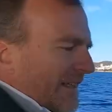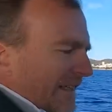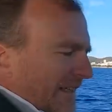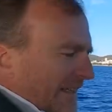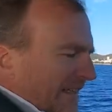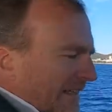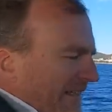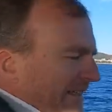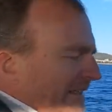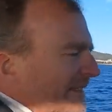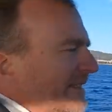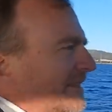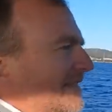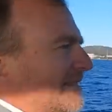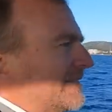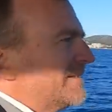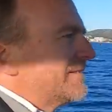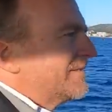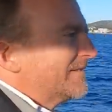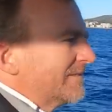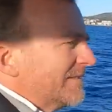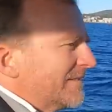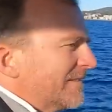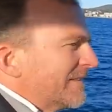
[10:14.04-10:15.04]
I've had a chance
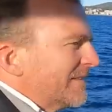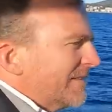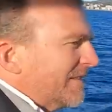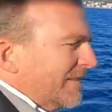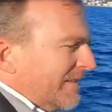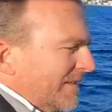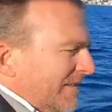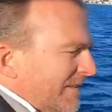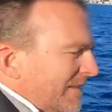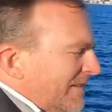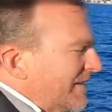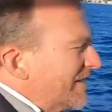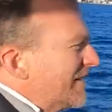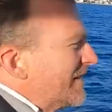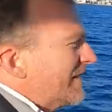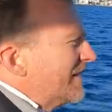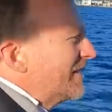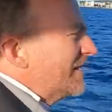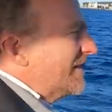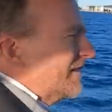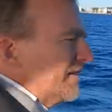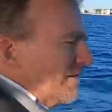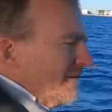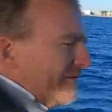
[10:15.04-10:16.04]
now to drive
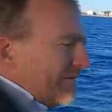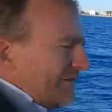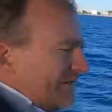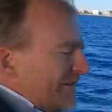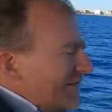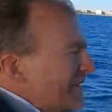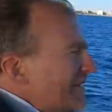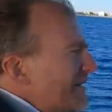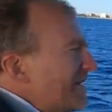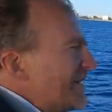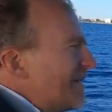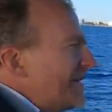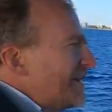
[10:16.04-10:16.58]
both boats